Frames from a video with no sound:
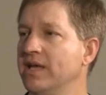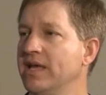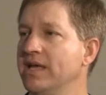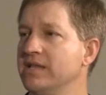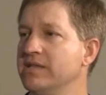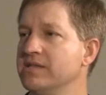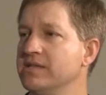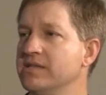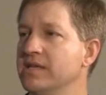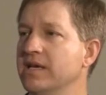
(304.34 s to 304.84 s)

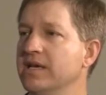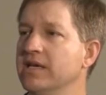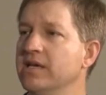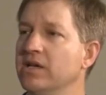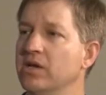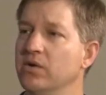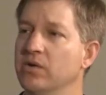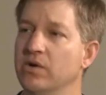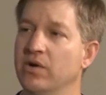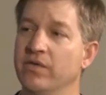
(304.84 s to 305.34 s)
that and say,
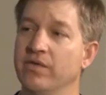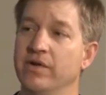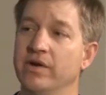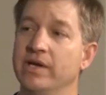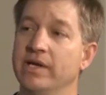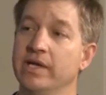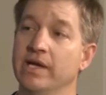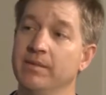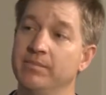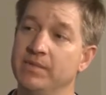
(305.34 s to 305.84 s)
you know, are there
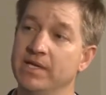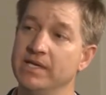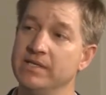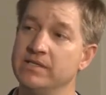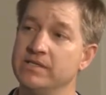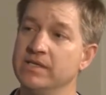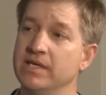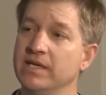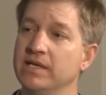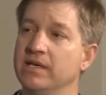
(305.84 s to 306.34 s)
any
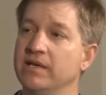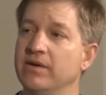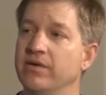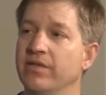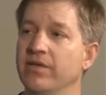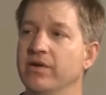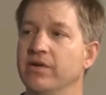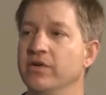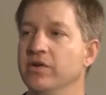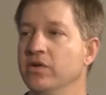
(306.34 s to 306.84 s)
updates needed?
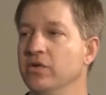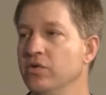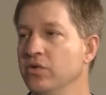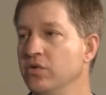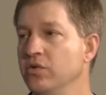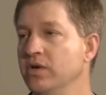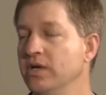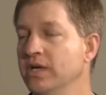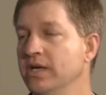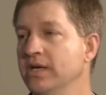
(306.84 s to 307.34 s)
Are there
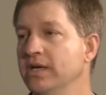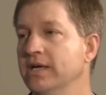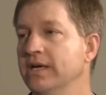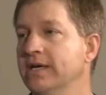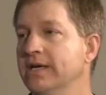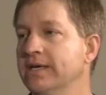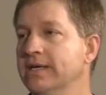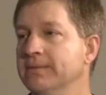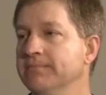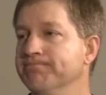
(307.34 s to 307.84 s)
new
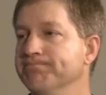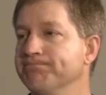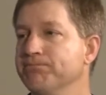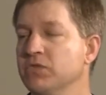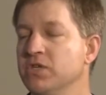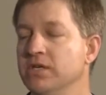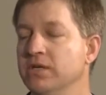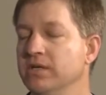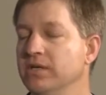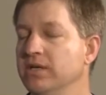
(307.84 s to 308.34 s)
um,
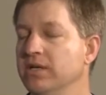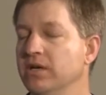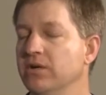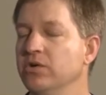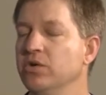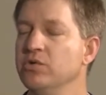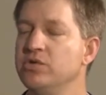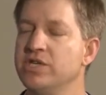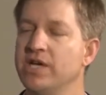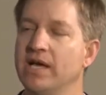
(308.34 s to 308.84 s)
you know,
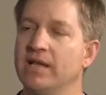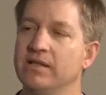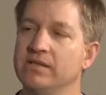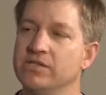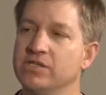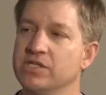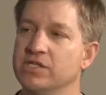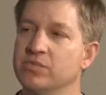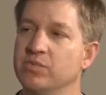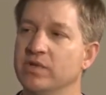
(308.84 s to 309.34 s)
new
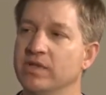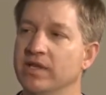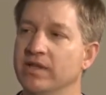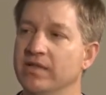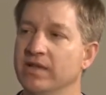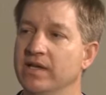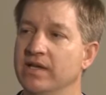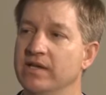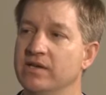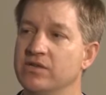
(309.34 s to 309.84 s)
challenges
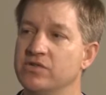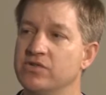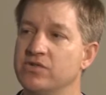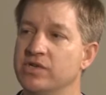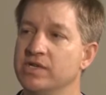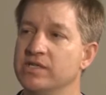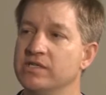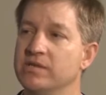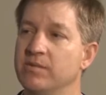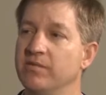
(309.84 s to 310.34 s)
within the
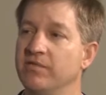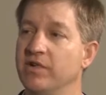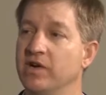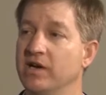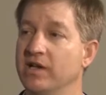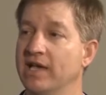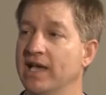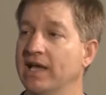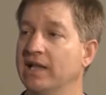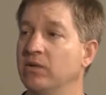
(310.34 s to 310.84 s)
industry. Some of
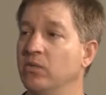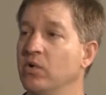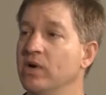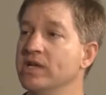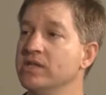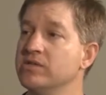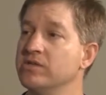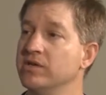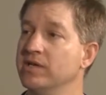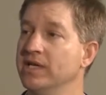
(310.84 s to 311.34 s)
our cattle
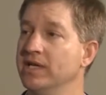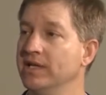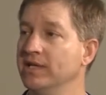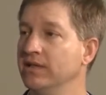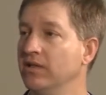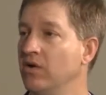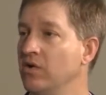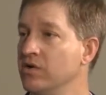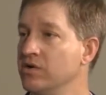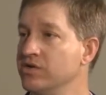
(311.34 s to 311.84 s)
weights are
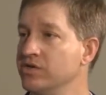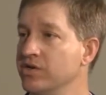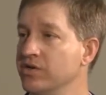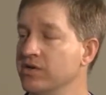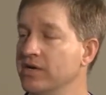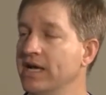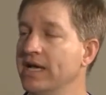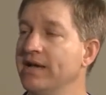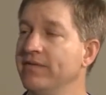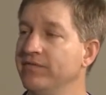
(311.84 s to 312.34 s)
getting
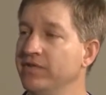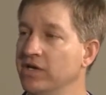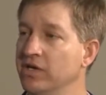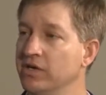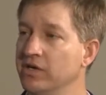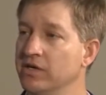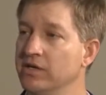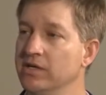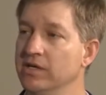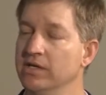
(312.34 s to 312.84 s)
larger,
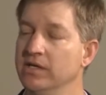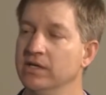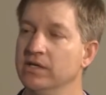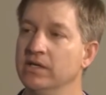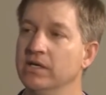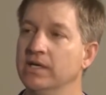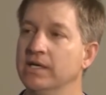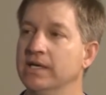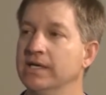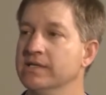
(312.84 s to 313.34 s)
heavier.
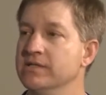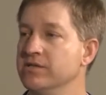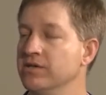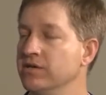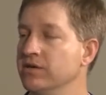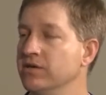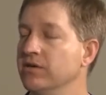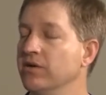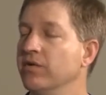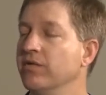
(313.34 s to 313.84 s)
Uh, is
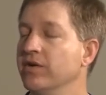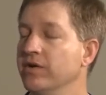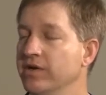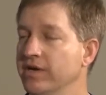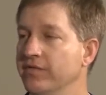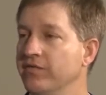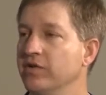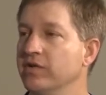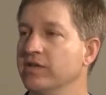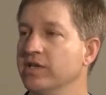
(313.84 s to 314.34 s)
there, are there
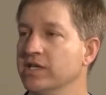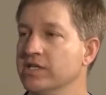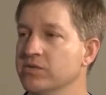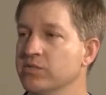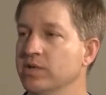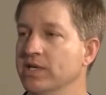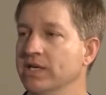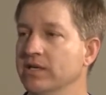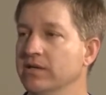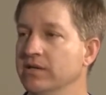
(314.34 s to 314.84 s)
different
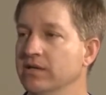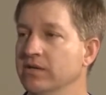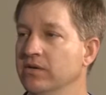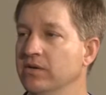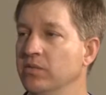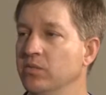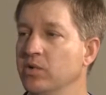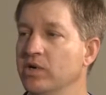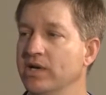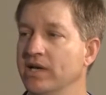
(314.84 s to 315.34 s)
things we need to
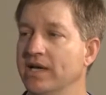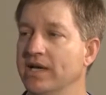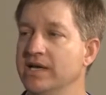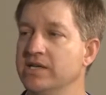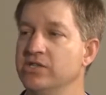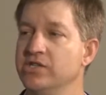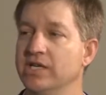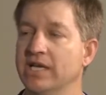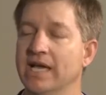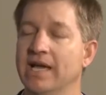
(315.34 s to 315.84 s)
do? And we're
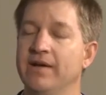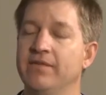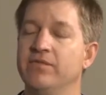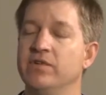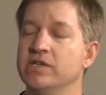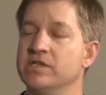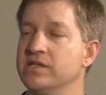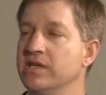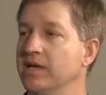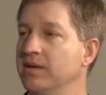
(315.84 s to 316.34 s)
engaging
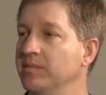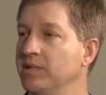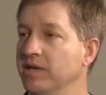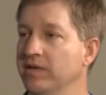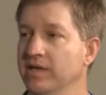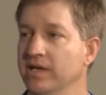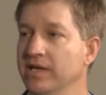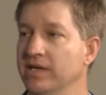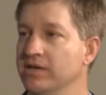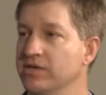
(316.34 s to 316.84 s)
every segment
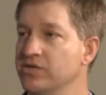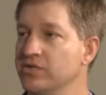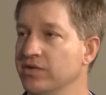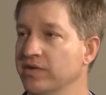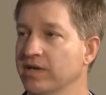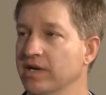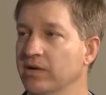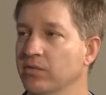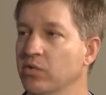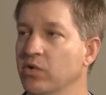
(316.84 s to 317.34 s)
of the
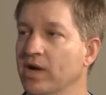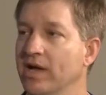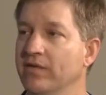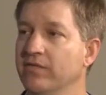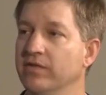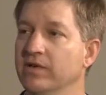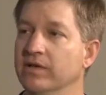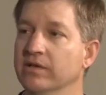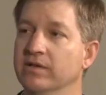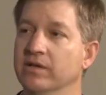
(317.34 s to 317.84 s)
industry there. We'll
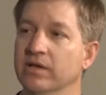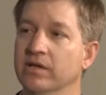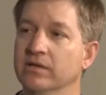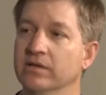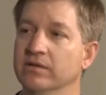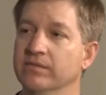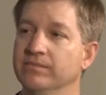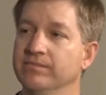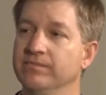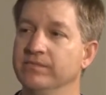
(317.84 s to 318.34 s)
have a,
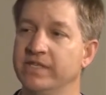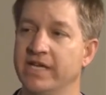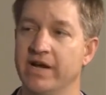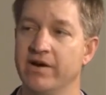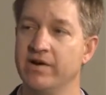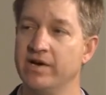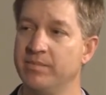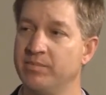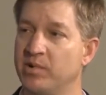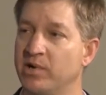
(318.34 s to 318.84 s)
a
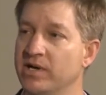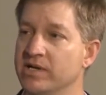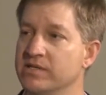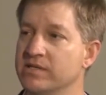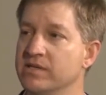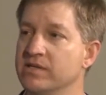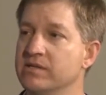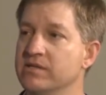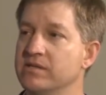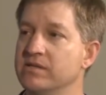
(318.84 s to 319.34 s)
dairy
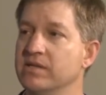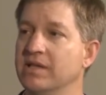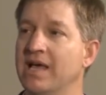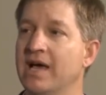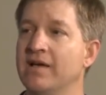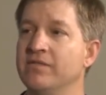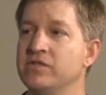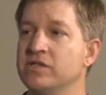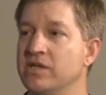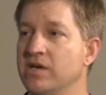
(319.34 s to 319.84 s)
presence,
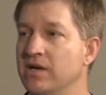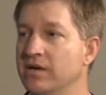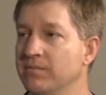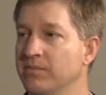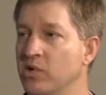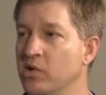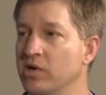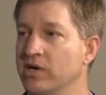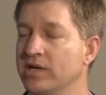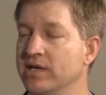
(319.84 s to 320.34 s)
livestock
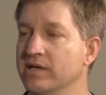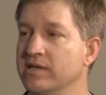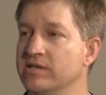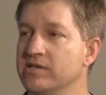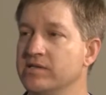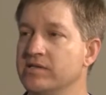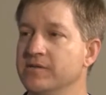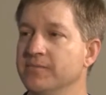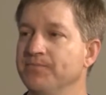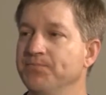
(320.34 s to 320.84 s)

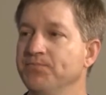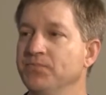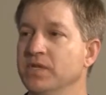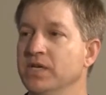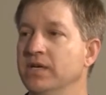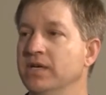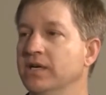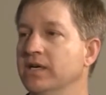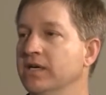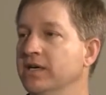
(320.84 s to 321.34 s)
markets,
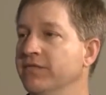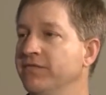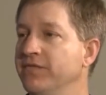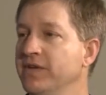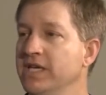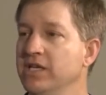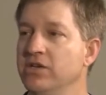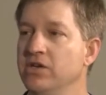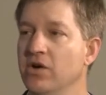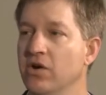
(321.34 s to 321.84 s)
uh,
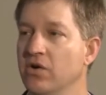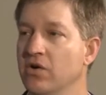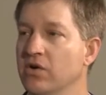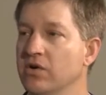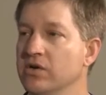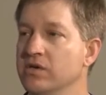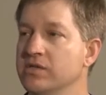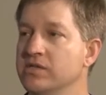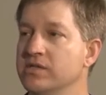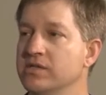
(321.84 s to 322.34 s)
feed
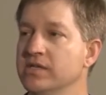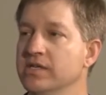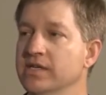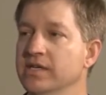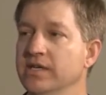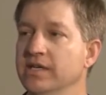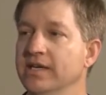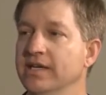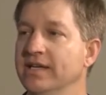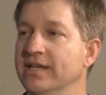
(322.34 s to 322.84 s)
yards.
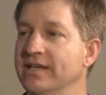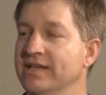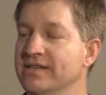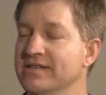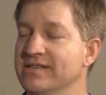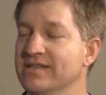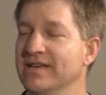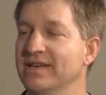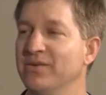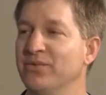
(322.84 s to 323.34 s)
It
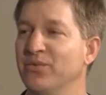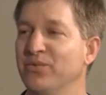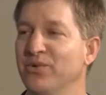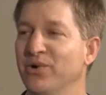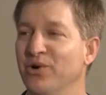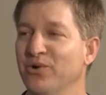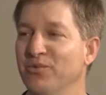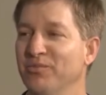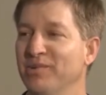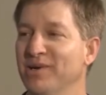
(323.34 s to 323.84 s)
is a
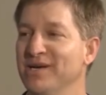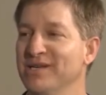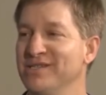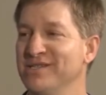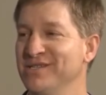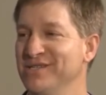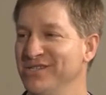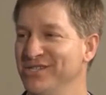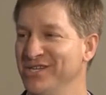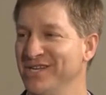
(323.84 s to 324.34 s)

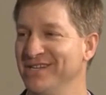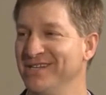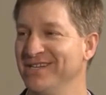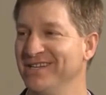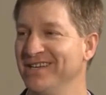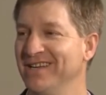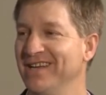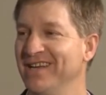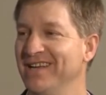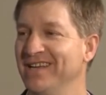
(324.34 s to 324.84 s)
robust
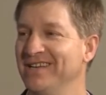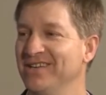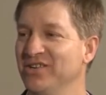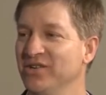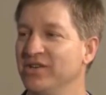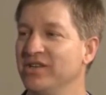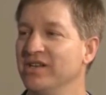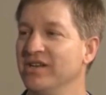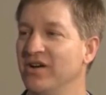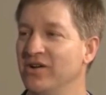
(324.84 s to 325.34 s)
agenda, and
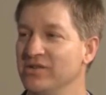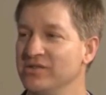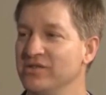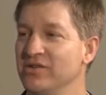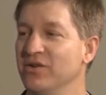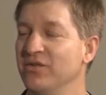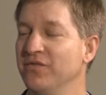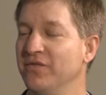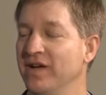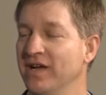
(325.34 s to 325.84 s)
you can
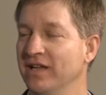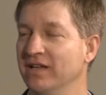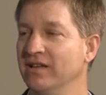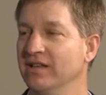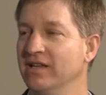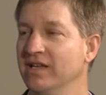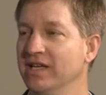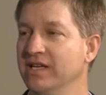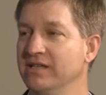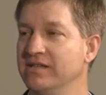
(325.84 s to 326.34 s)
also find
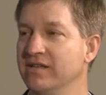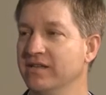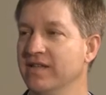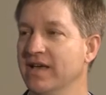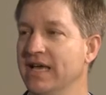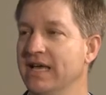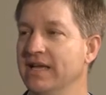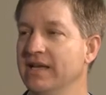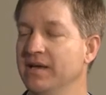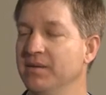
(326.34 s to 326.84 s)
a link to
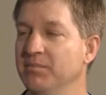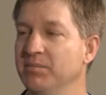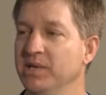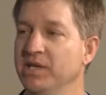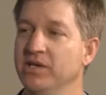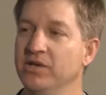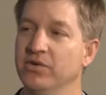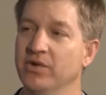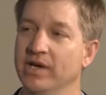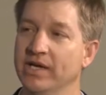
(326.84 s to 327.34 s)
that at
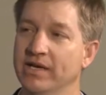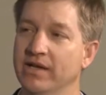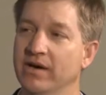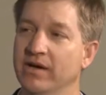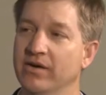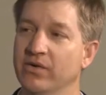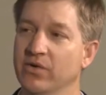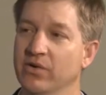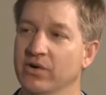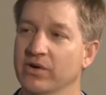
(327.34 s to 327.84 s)

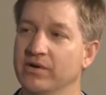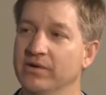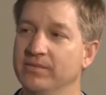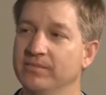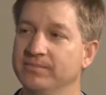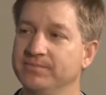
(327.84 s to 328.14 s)
bqa.org.